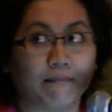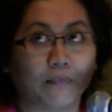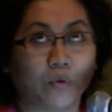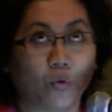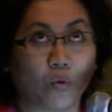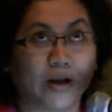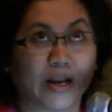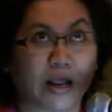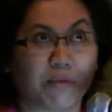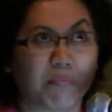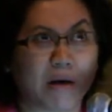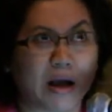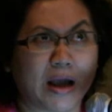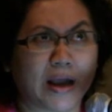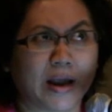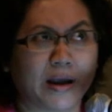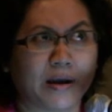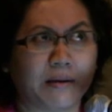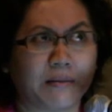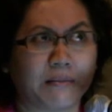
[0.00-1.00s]
what am
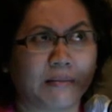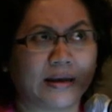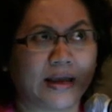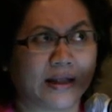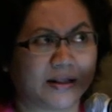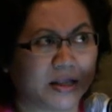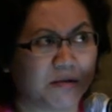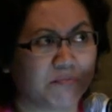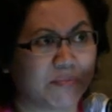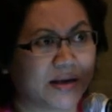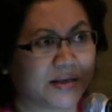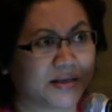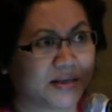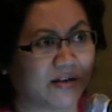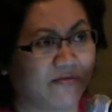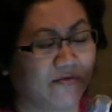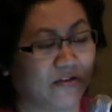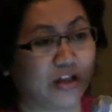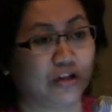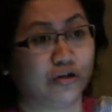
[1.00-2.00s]
I getting
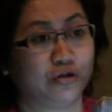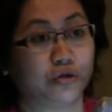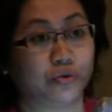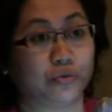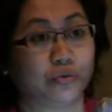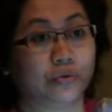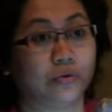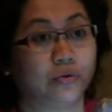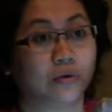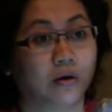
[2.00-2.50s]
myself into?